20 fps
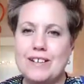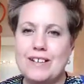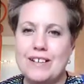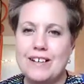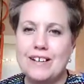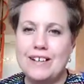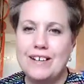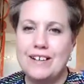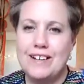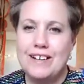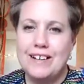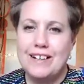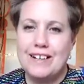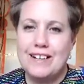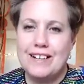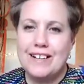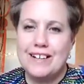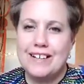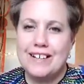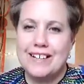on.
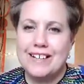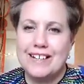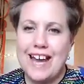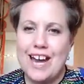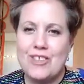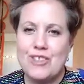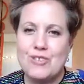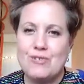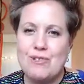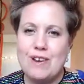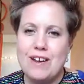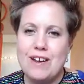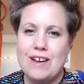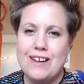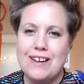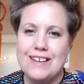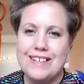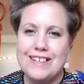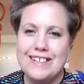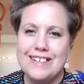
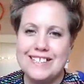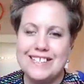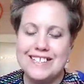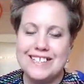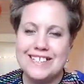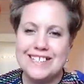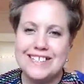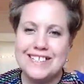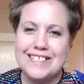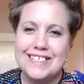Catherine!